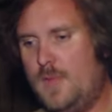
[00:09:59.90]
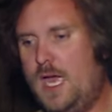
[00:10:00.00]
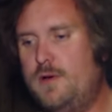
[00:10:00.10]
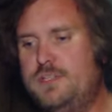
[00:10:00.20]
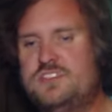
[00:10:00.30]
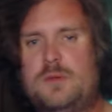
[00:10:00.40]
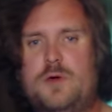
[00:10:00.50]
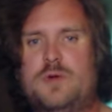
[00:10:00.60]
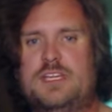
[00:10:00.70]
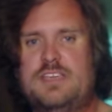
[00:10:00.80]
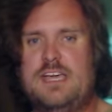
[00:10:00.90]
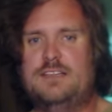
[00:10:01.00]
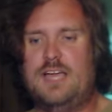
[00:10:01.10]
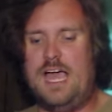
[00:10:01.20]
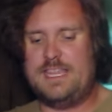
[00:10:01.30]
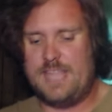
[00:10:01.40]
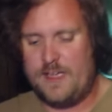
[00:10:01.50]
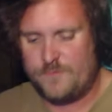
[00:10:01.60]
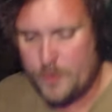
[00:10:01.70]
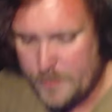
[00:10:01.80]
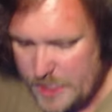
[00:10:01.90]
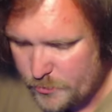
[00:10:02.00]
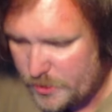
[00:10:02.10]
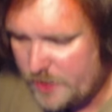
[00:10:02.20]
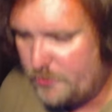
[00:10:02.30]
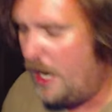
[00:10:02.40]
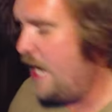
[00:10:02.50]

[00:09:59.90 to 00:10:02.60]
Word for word: I wish someone would have gotten that for me whenever